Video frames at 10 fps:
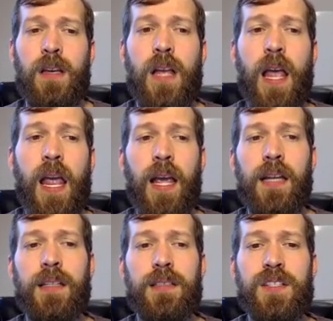
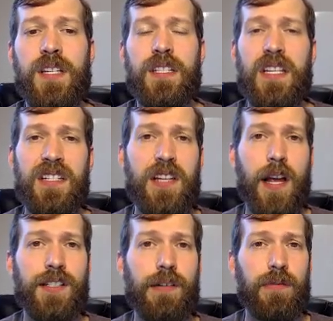And since it
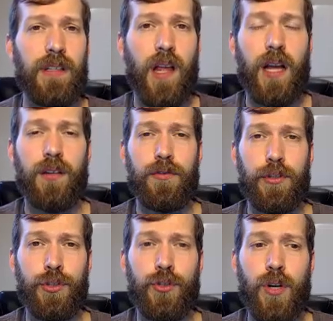doesn't rely on the
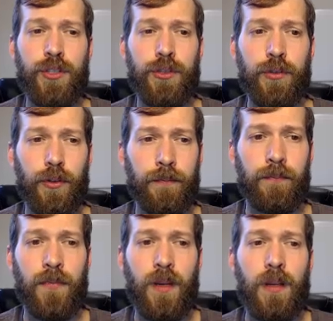structure,
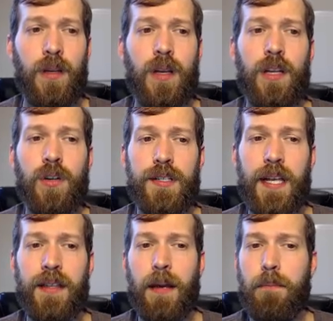it turns
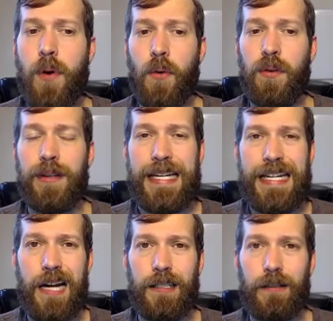out that both
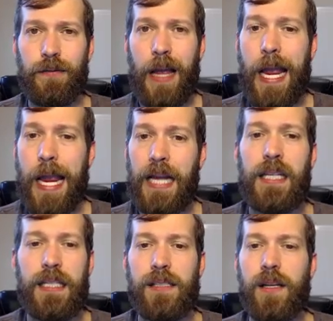deductive and
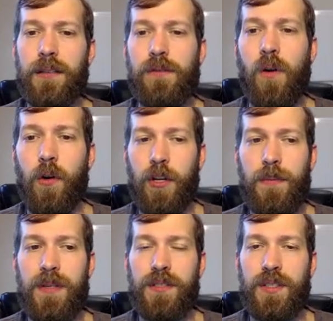inductive
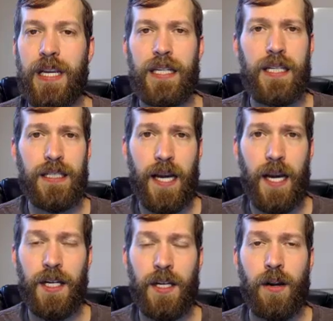arguments can
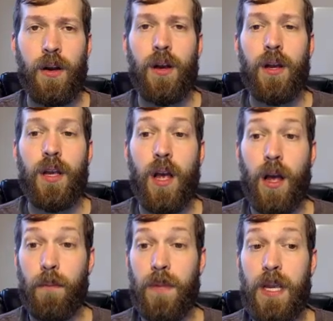contain
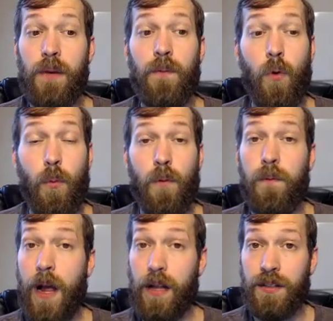informal
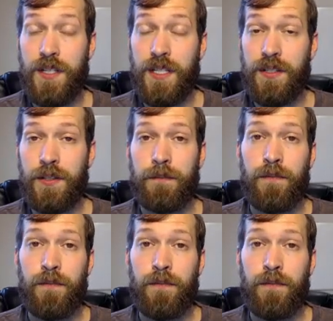fallacies.